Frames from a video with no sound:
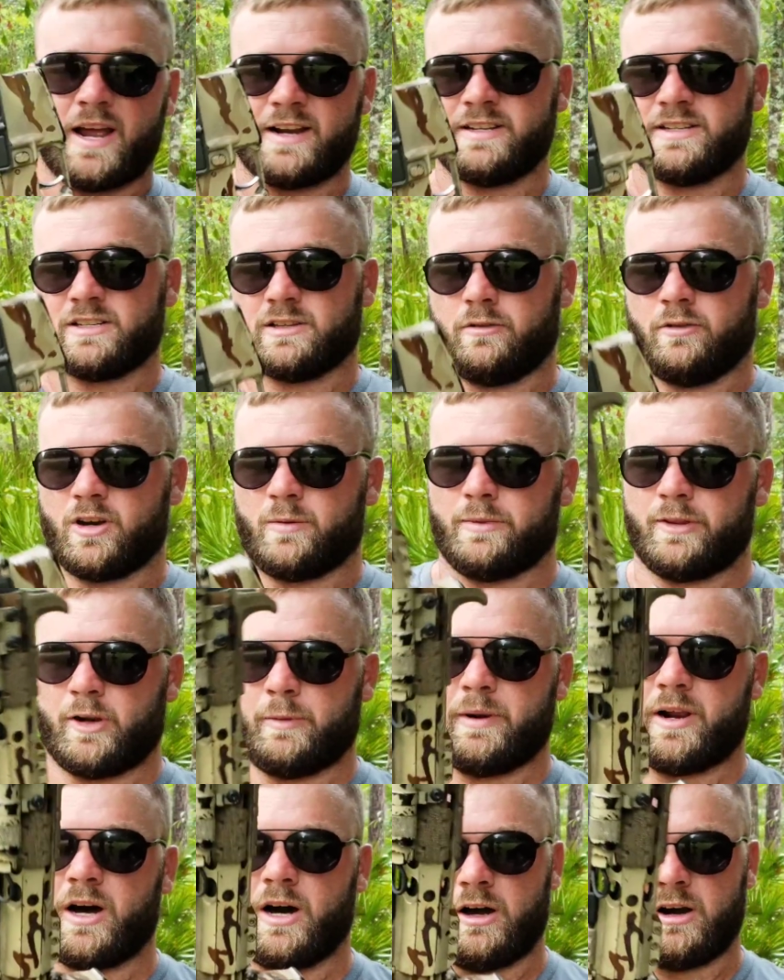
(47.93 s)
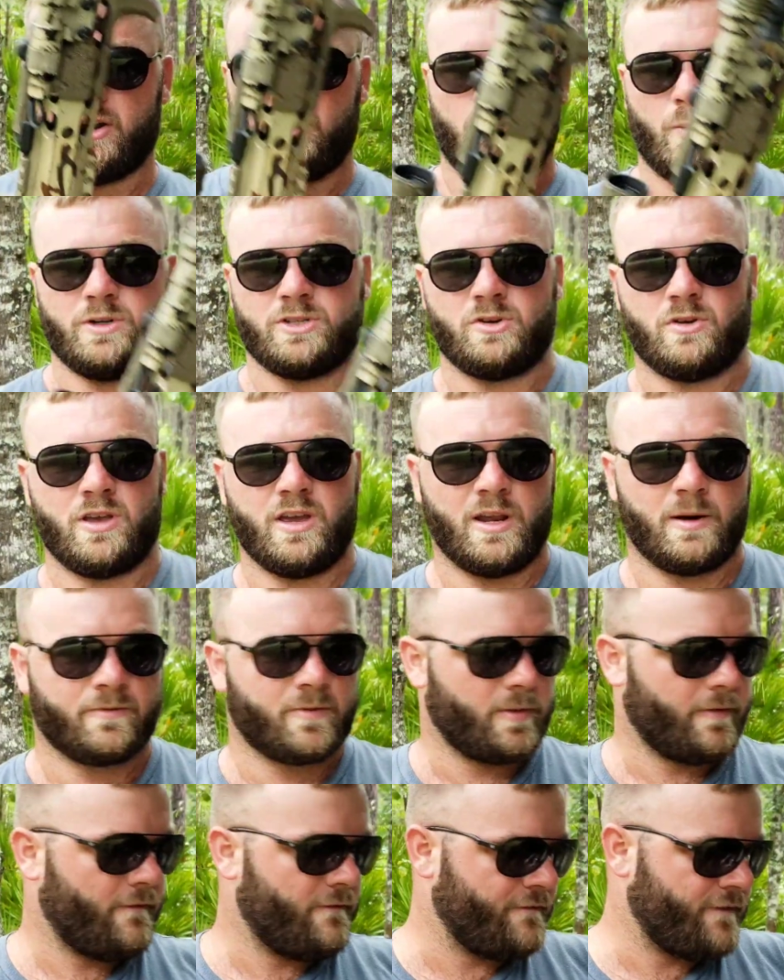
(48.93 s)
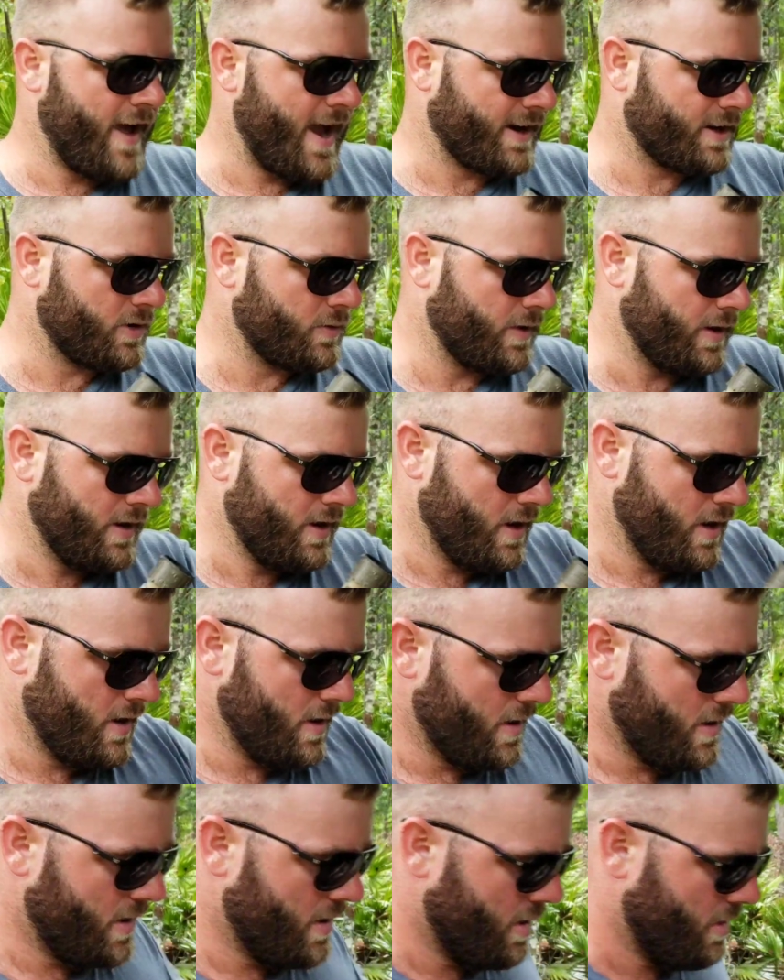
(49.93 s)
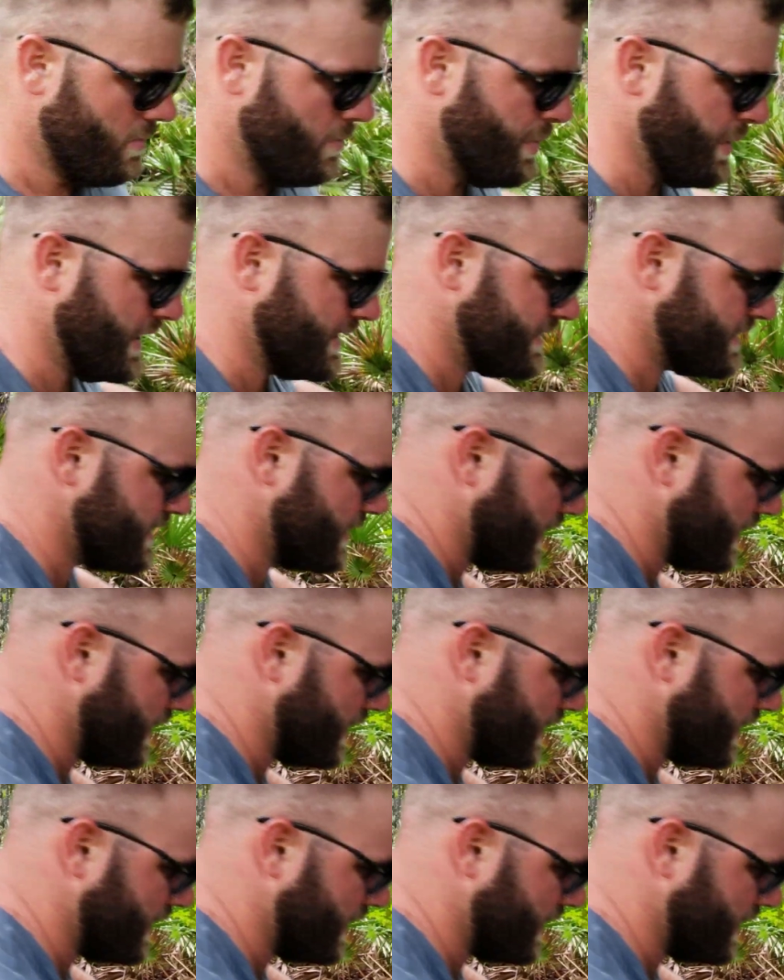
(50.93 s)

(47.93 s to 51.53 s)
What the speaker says: I just load them a little bit hotter than what you can get them from the factory. But